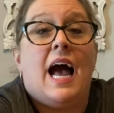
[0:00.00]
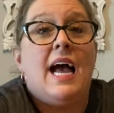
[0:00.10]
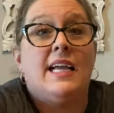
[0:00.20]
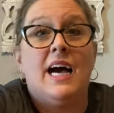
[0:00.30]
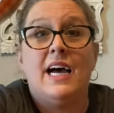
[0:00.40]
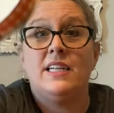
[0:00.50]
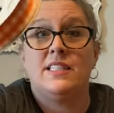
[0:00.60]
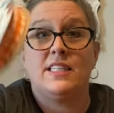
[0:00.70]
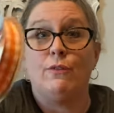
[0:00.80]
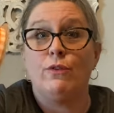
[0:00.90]
I got
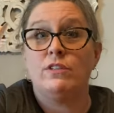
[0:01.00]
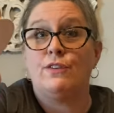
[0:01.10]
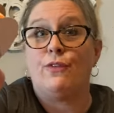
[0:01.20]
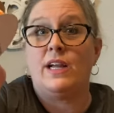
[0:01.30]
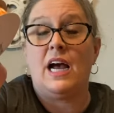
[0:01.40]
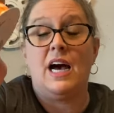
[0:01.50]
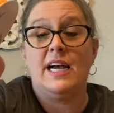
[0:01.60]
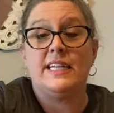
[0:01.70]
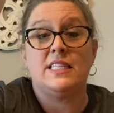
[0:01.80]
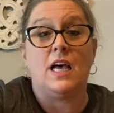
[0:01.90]
several different
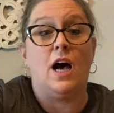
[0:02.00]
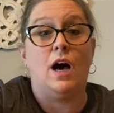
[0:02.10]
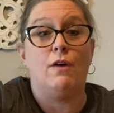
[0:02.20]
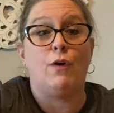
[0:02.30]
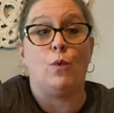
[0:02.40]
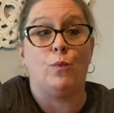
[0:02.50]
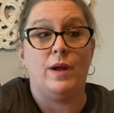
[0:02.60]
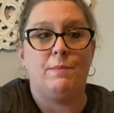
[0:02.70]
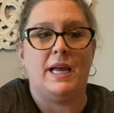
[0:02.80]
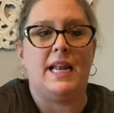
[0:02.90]
kinds of
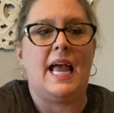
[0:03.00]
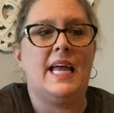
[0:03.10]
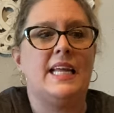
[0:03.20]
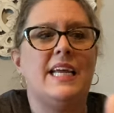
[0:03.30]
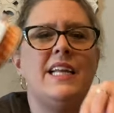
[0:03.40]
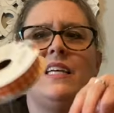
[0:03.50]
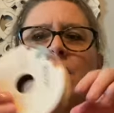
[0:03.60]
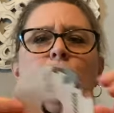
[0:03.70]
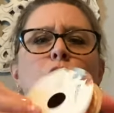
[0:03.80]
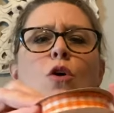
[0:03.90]
ribbon and it
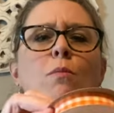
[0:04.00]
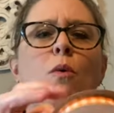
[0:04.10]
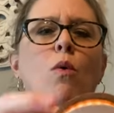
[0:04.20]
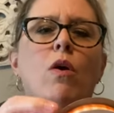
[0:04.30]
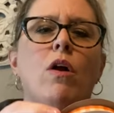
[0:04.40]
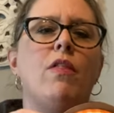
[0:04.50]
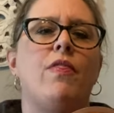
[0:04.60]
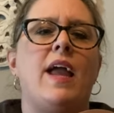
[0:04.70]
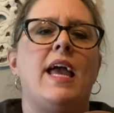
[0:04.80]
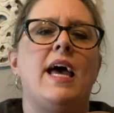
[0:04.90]
is no more
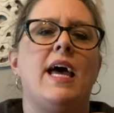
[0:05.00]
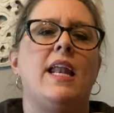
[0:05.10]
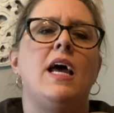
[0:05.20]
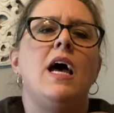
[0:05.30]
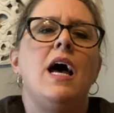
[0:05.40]
than